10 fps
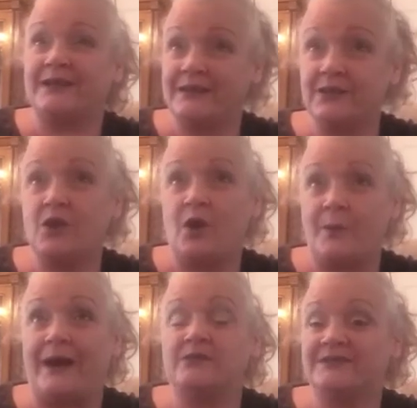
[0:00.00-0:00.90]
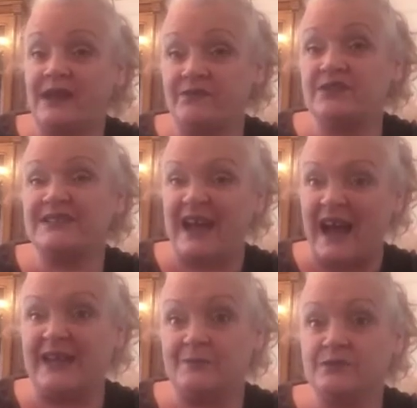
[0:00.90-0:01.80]
did go about 7
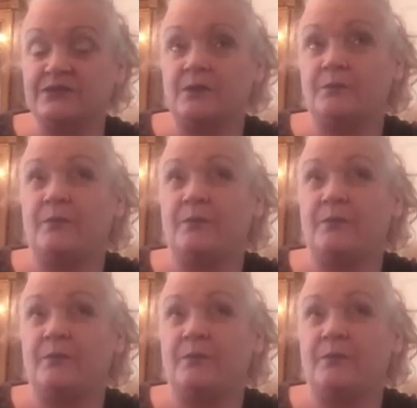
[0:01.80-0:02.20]
times,